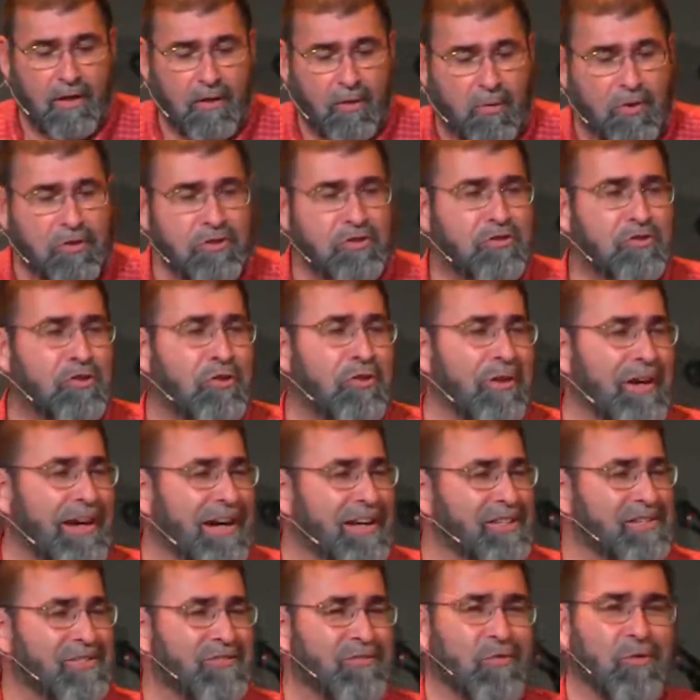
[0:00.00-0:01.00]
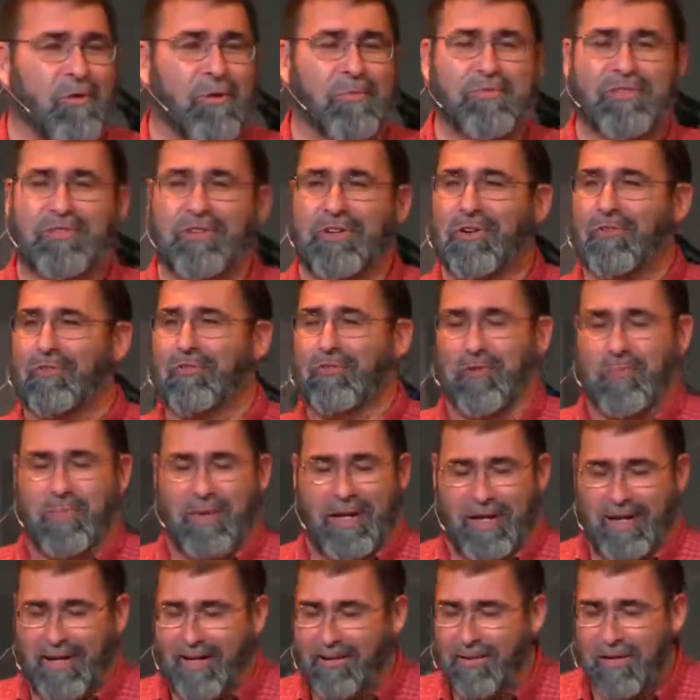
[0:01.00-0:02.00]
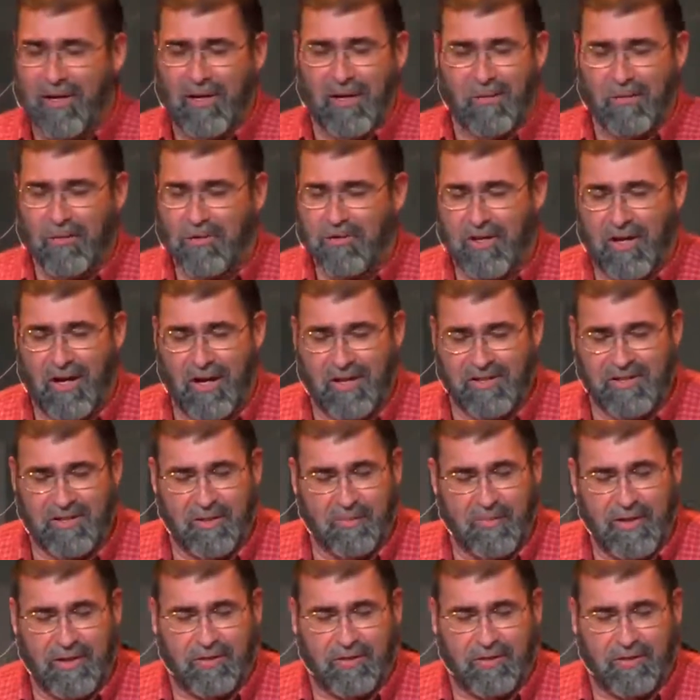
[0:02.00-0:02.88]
which transforms, for me, was awesome.